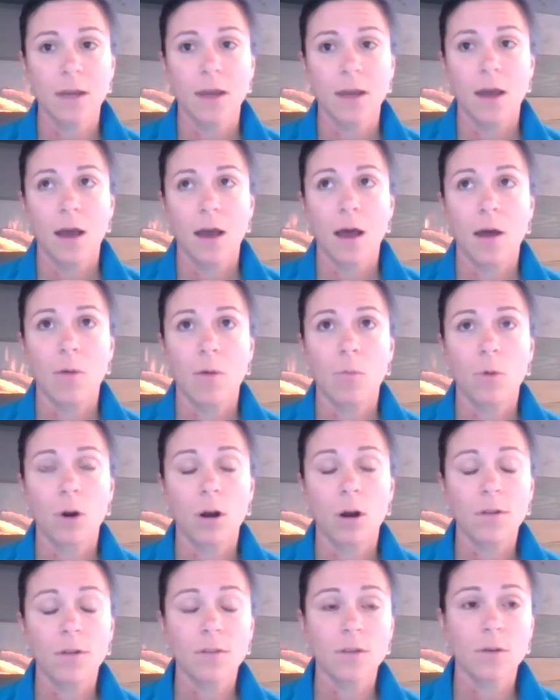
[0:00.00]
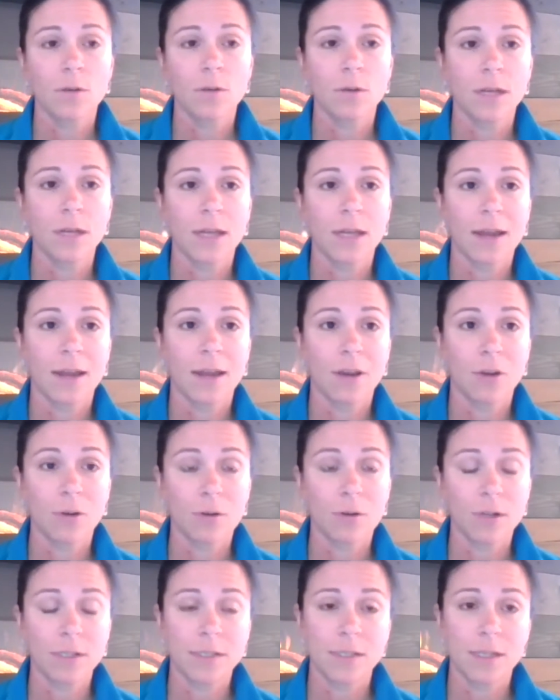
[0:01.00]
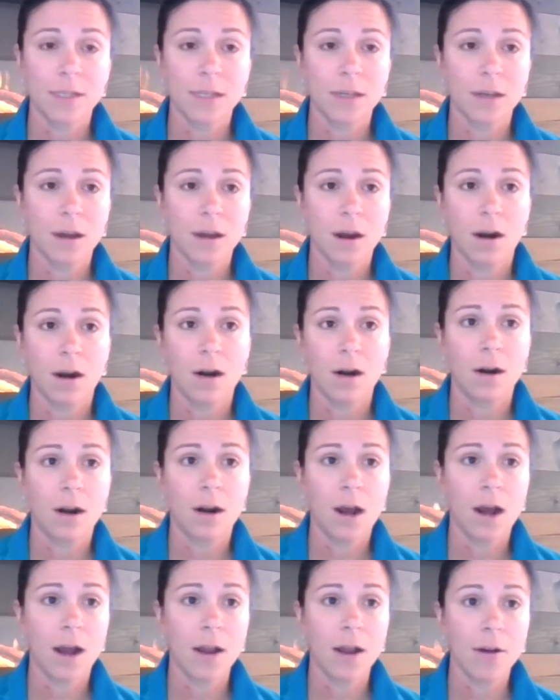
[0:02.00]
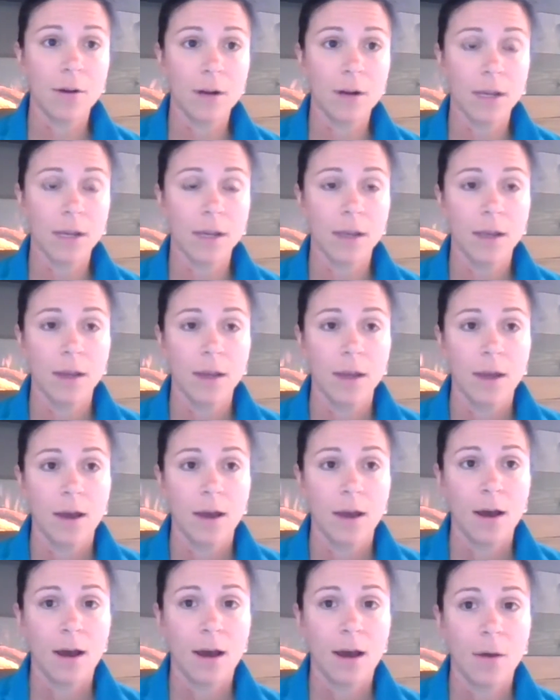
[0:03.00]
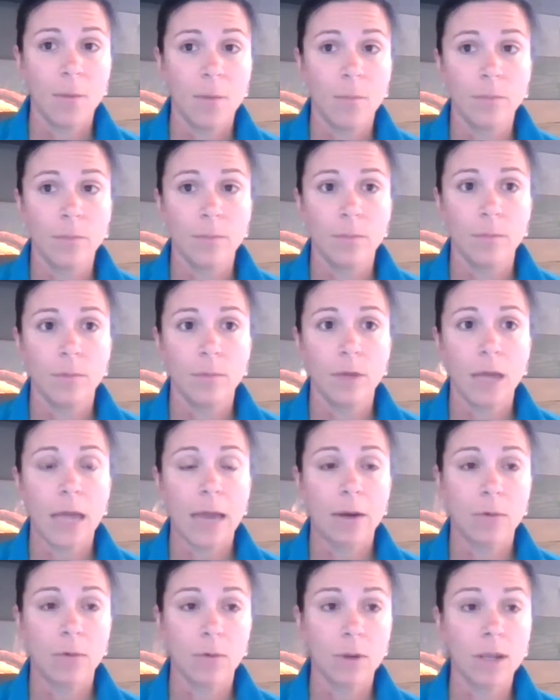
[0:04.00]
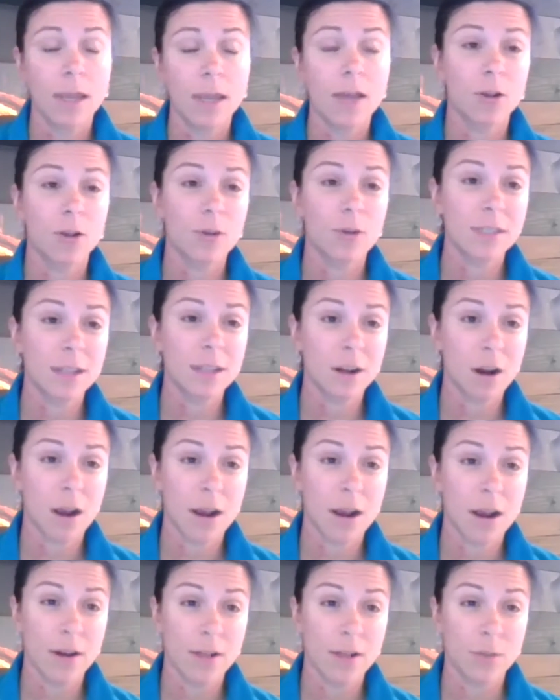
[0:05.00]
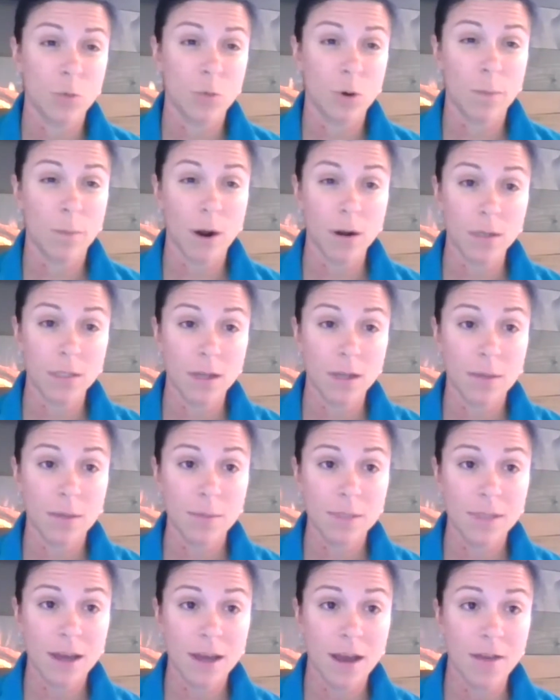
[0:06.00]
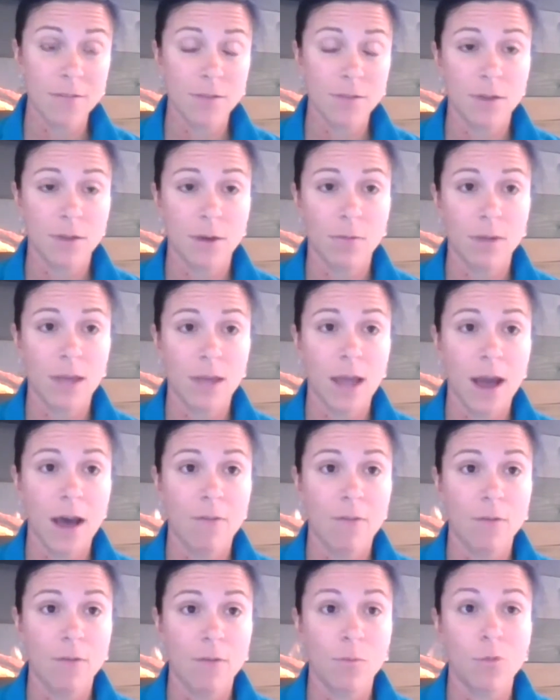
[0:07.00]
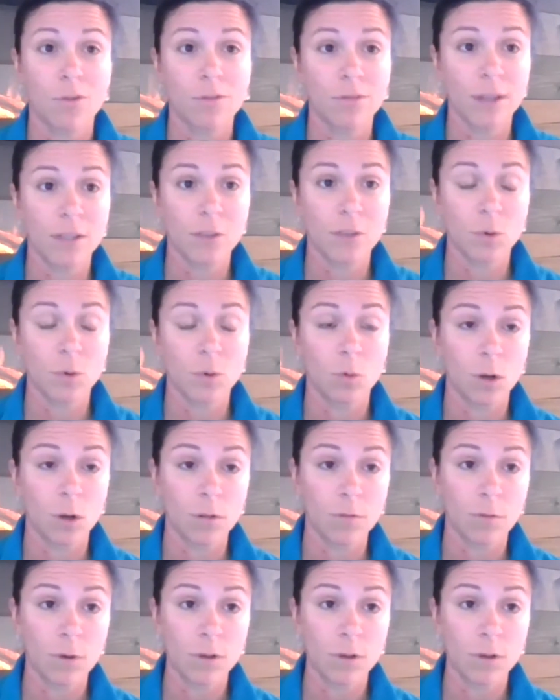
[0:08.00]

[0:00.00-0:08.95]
We're also looking at increasing our hiring and increasing our hiring to more part-time staff, so that we have a more flexible workforce.